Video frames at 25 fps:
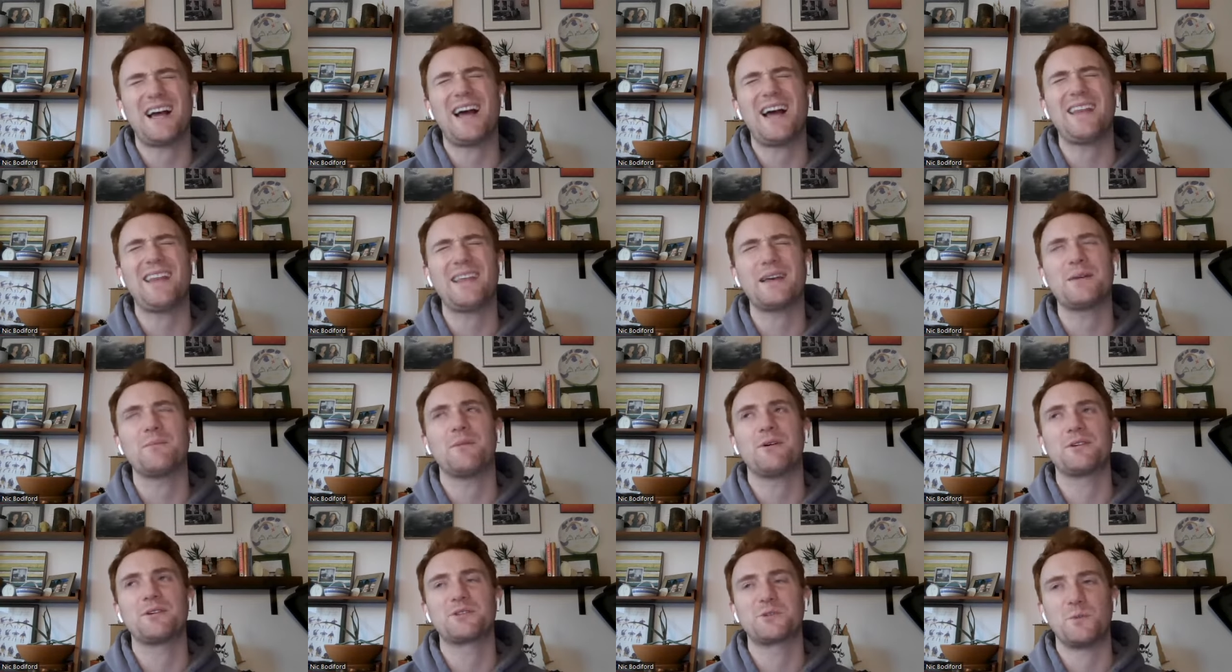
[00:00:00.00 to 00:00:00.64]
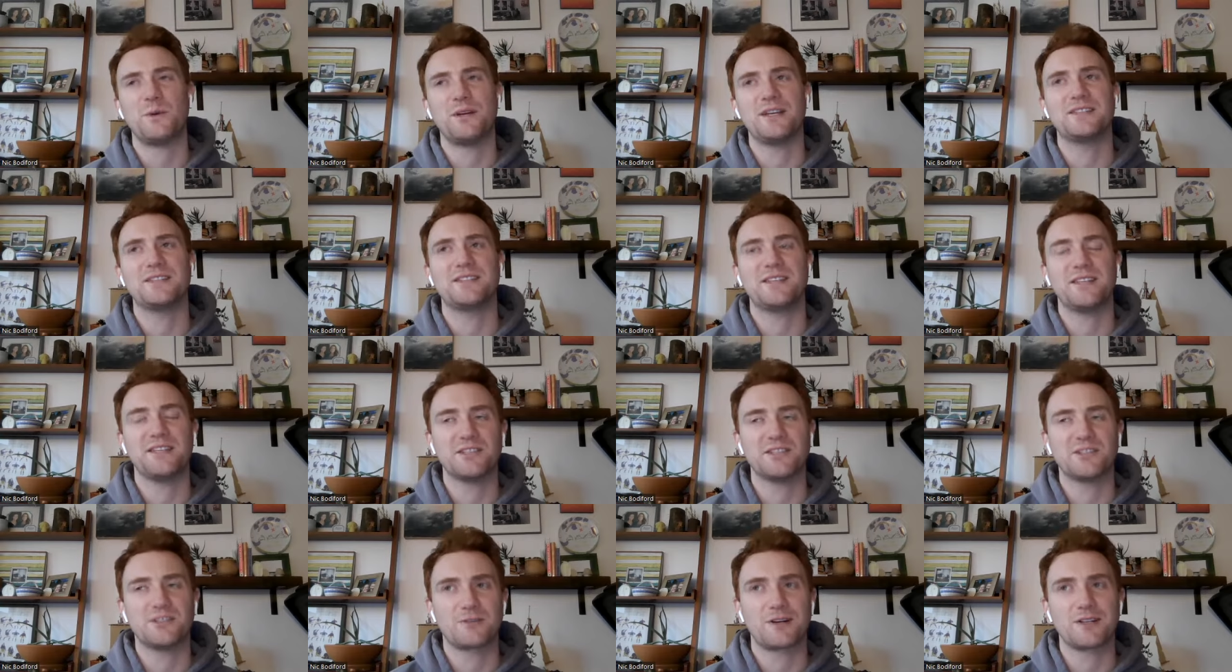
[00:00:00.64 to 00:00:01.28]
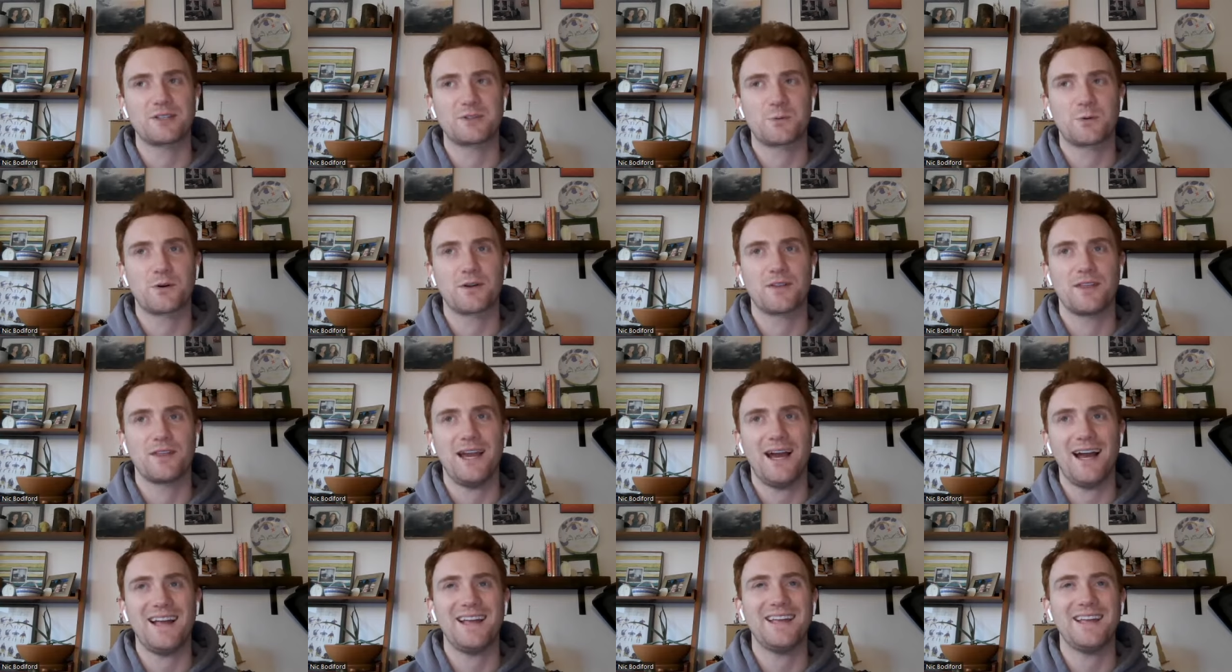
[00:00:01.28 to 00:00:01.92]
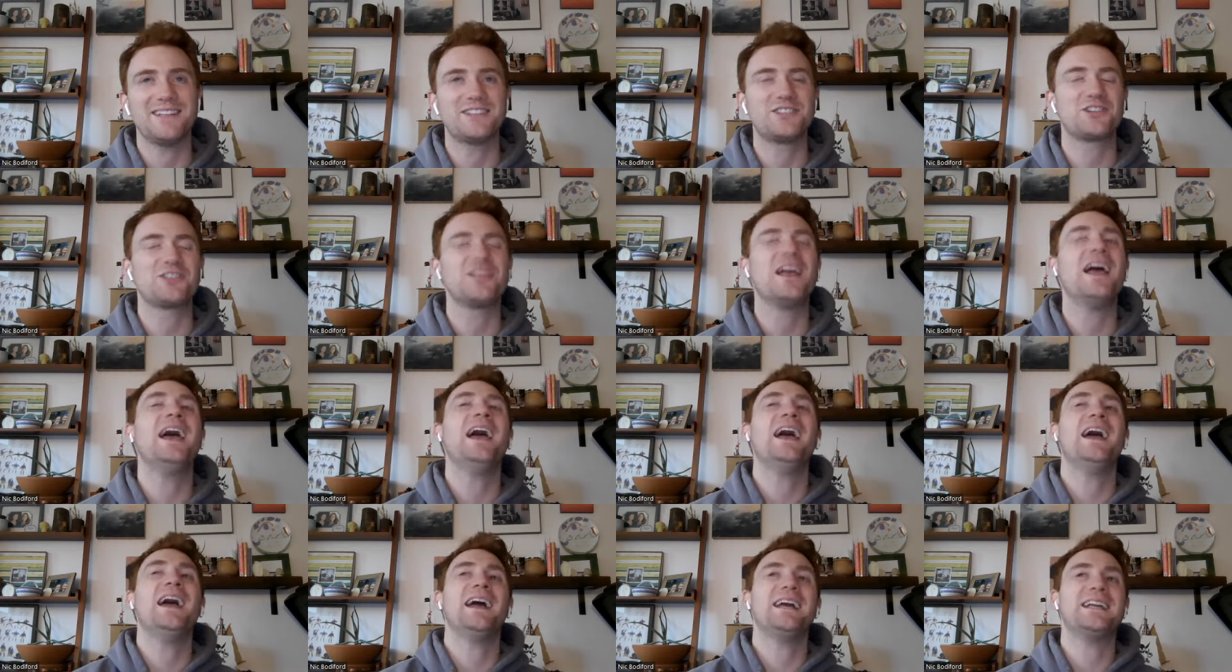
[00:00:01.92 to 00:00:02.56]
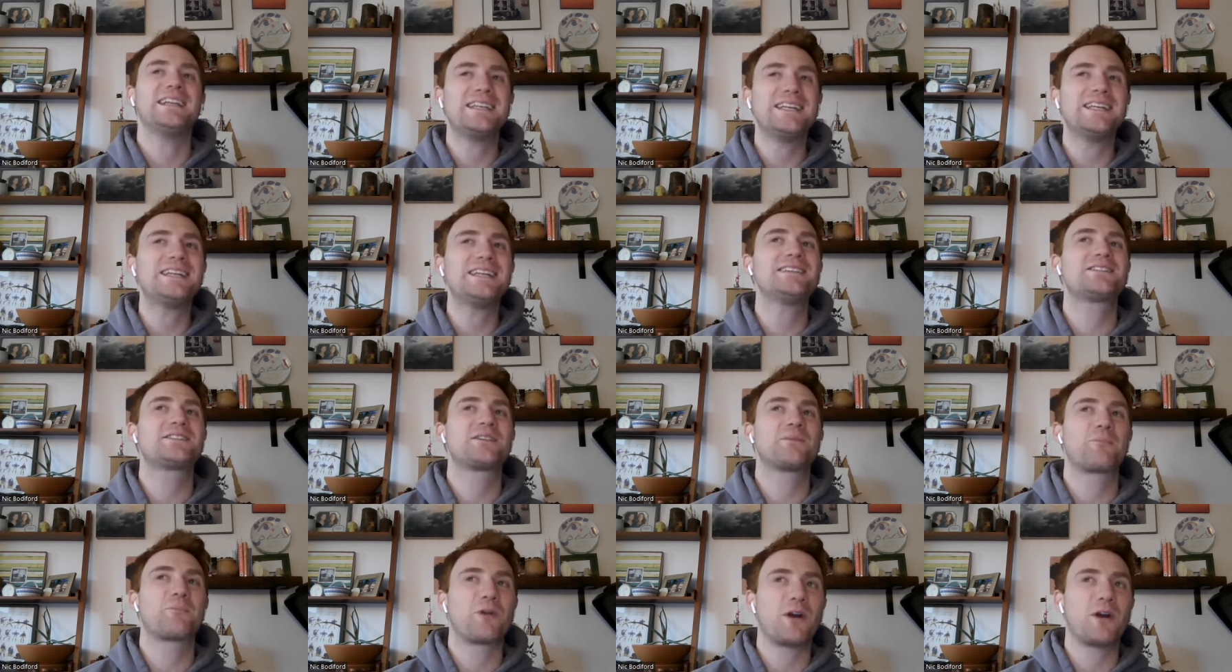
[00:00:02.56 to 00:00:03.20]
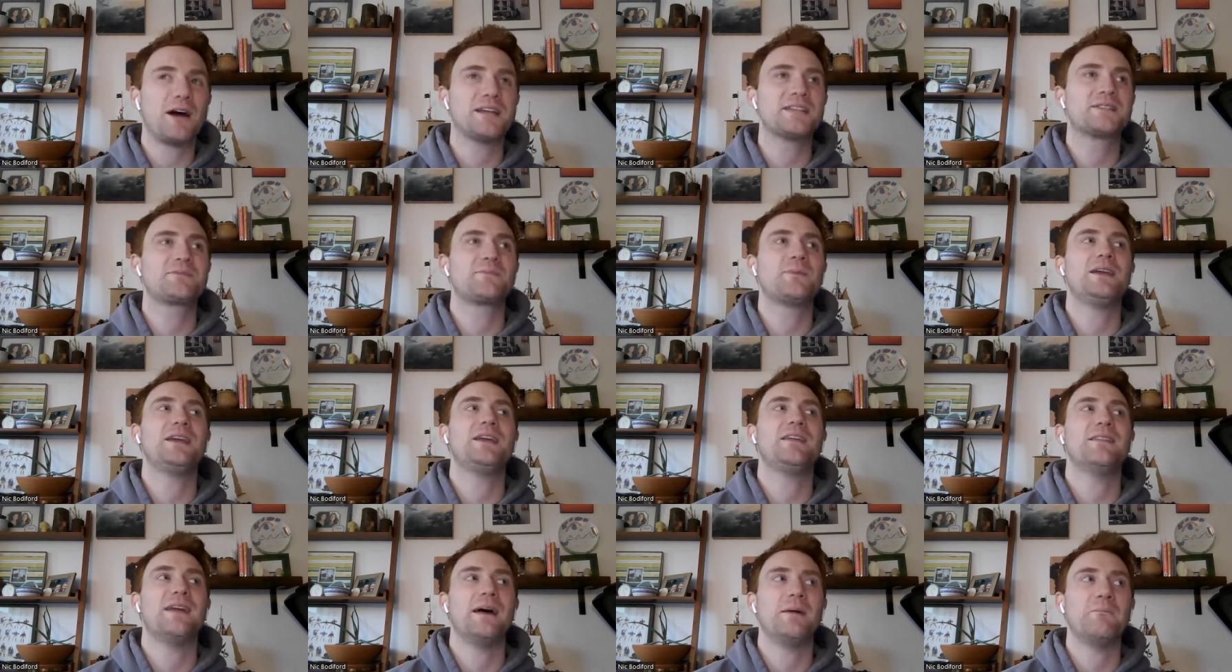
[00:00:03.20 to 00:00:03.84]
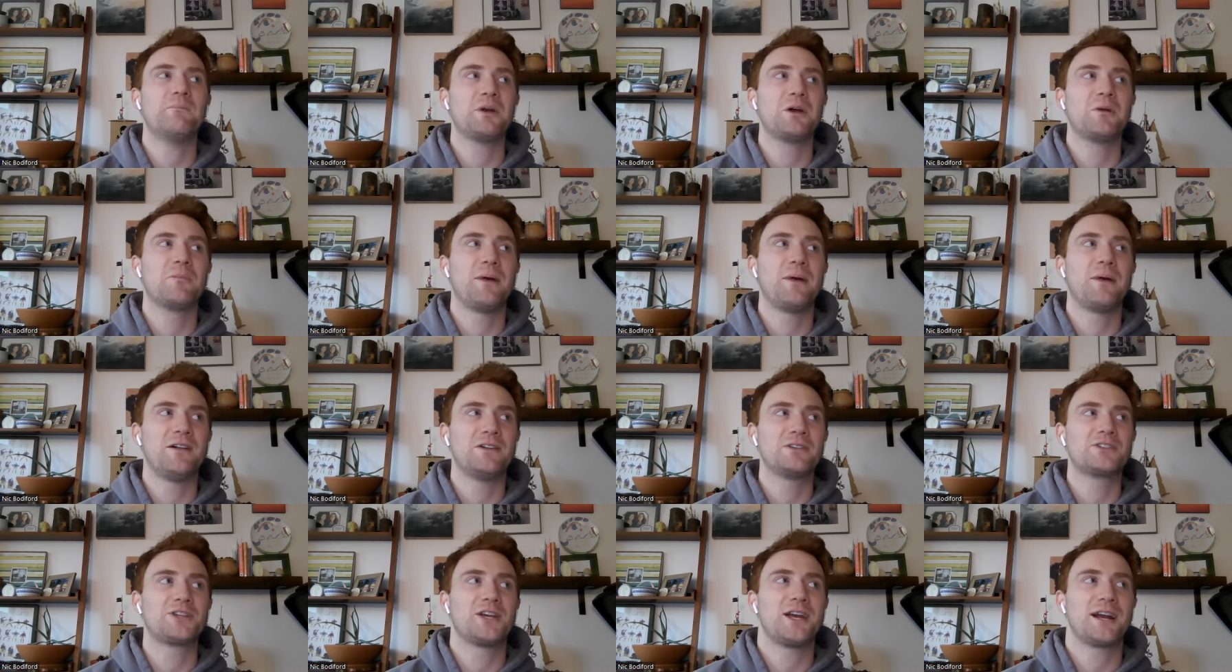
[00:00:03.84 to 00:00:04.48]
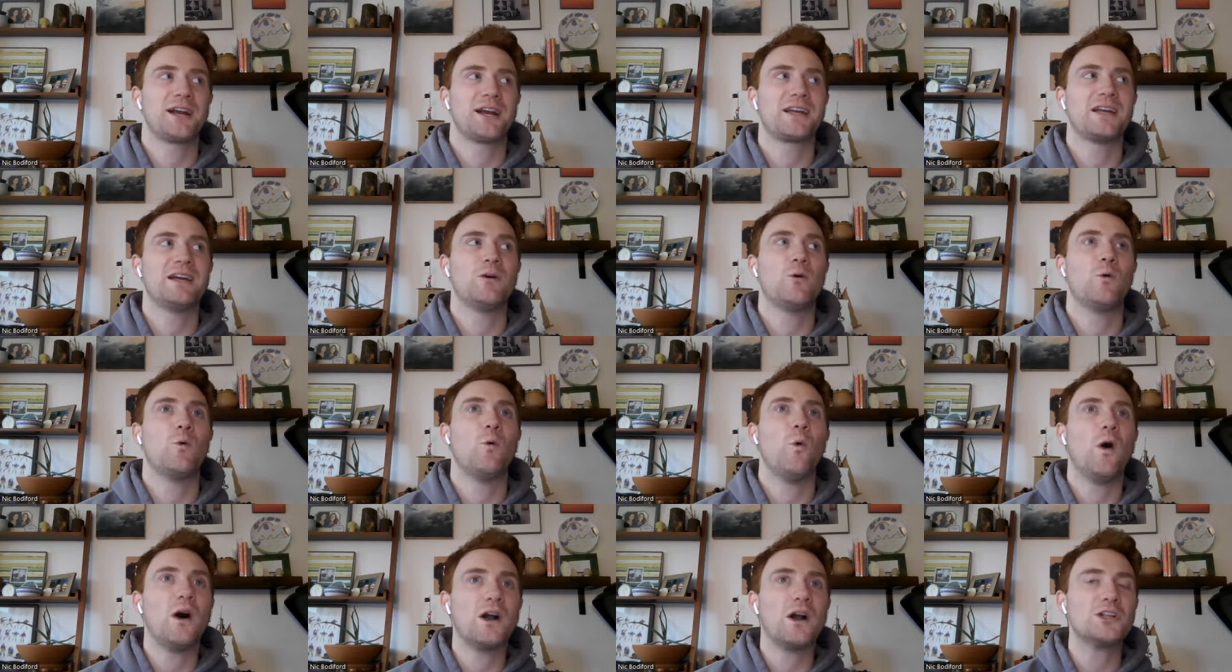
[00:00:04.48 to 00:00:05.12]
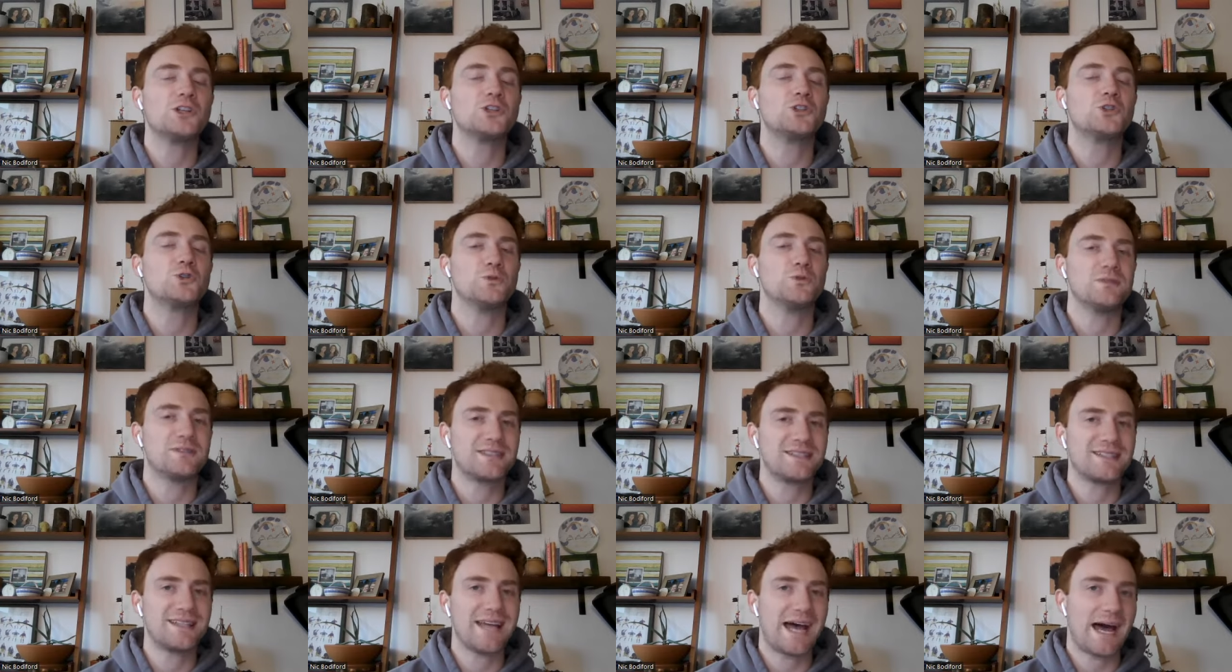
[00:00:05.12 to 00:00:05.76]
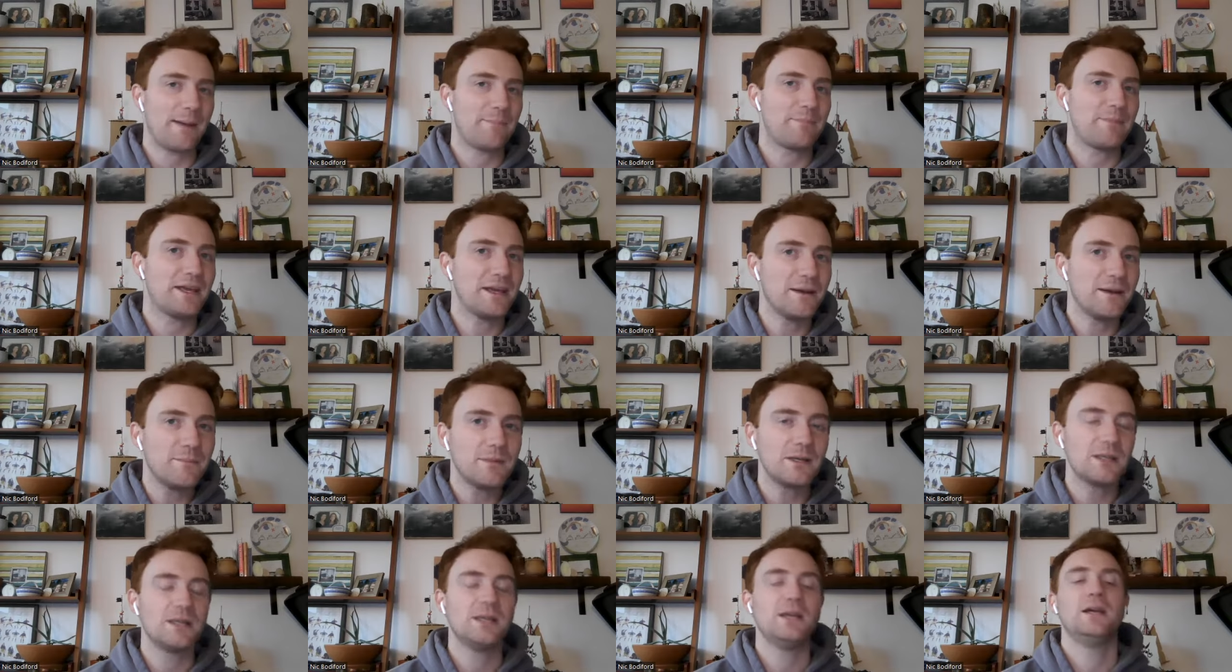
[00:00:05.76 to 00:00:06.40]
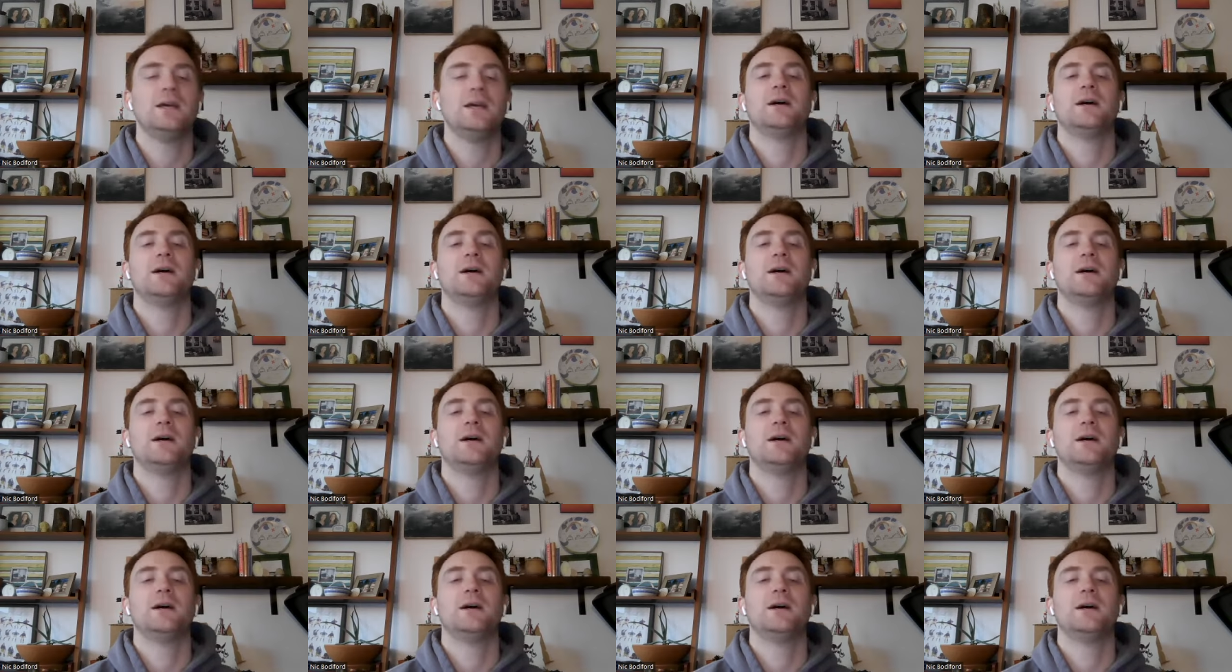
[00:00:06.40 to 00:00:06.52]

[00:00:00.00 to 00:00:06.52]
I think most weeks he is trustworthy. I, it just it didn't surprise me that Bill Belichick wanted to stop him